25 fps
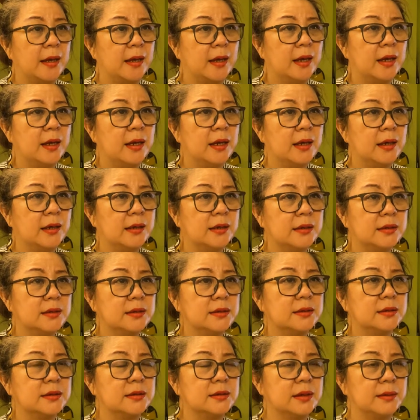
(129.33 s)
Uh, it's
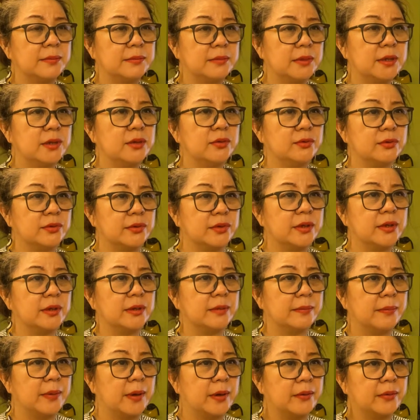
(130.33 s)
something to think
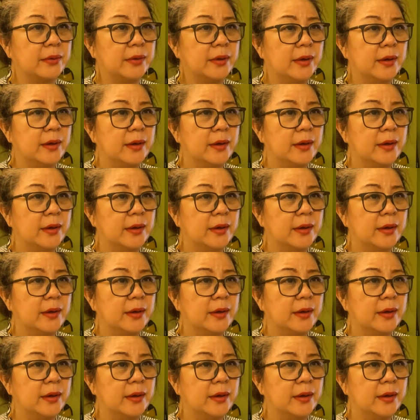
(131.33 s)
about.